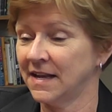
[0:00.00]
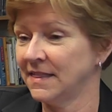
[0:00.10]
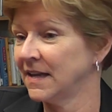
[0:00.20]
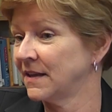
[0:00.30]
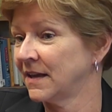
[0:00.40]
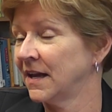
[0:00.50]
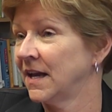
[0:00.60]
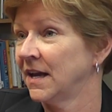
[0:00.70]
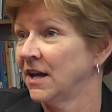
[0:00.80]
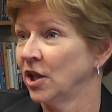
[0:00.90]
And I think
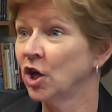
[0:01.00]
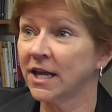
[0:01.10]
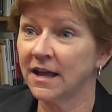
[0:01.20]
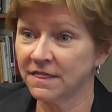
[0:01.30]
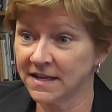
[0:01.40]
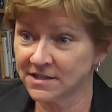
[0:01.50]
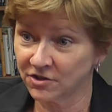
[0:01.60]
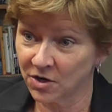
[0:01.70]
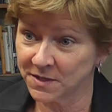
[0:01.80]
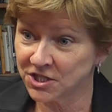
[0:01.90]
looking at things that
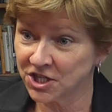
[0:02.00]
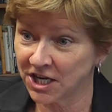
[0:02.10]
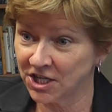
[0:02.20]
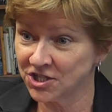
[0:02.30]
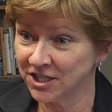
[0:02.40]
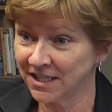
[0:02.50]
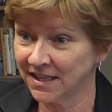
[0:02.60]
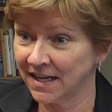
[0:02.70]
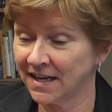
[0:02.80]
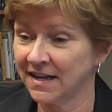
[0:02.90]
are always changing,
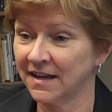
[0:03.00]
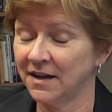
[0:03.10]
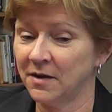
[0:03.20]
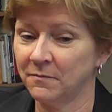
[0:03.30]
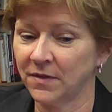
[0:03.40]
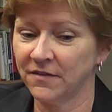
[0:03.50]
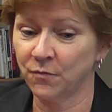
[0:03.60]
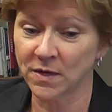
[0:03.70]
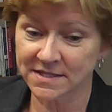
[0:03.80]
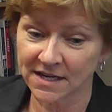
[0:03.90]
like if
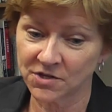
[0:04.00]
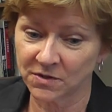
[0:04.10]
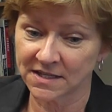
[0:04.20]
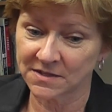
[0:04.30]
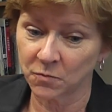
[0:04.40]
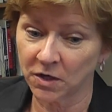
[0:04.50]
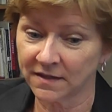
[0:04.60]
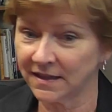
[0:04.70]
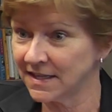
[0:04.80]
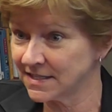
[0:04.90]
one schedule doesn't
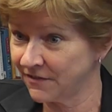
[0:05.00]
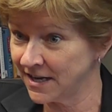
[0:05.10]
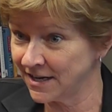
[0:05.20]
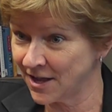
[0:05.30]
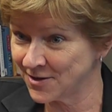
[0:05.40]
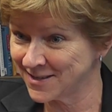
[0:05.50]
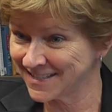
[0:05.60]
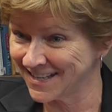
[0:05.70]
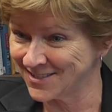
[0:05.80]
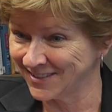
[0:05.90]
work, then let's find another
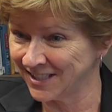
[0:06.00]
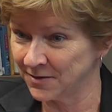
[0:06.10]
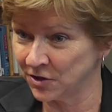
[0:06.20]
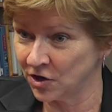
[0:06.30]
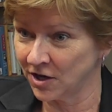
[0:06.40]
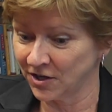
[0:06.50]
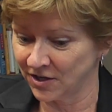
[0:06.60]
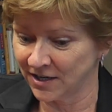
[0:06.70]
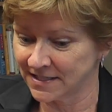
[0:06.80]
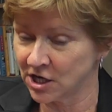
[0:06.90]
schedule.
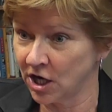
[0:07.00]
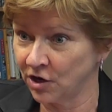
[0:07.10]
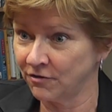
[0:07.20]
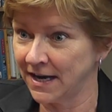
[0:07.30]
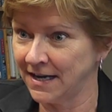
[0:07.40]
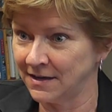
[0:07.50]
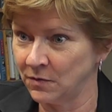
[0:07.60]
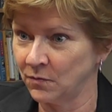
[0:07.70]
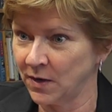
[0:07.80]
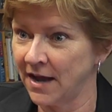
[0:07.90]
It's not ingrained
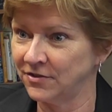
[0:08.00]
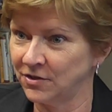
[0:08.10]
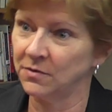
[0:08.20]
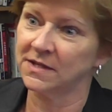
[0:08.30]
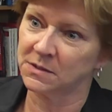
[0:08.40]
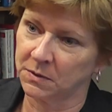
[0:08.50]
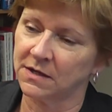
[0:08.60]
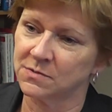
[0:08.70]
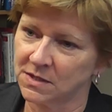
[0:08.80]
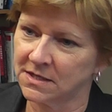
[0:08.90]
in we have to do this
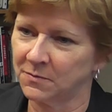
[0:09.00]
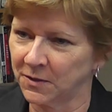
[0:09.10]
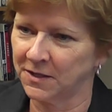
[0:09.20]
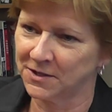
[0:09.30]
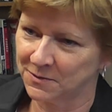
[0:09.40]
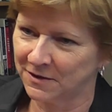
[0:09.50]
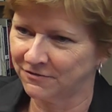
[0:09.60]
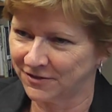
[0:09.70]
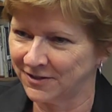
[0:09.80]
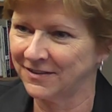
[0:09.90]
because we said we're going to do it
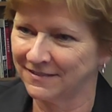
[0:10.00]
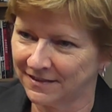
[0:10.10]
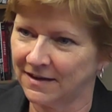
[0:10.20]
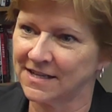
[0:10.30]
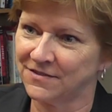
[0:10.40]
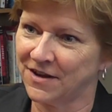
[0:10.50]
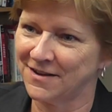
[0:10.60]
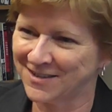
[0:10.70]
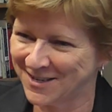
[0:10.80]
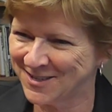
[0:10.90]
for the next
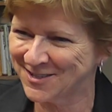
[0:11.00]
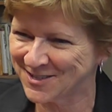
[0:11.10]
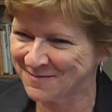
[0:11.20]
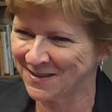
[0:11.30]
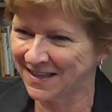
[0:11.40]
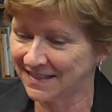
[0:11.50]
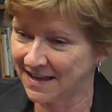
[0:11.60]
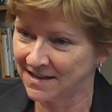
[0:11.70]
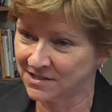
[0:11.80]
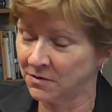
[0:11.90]
5 years or something like that.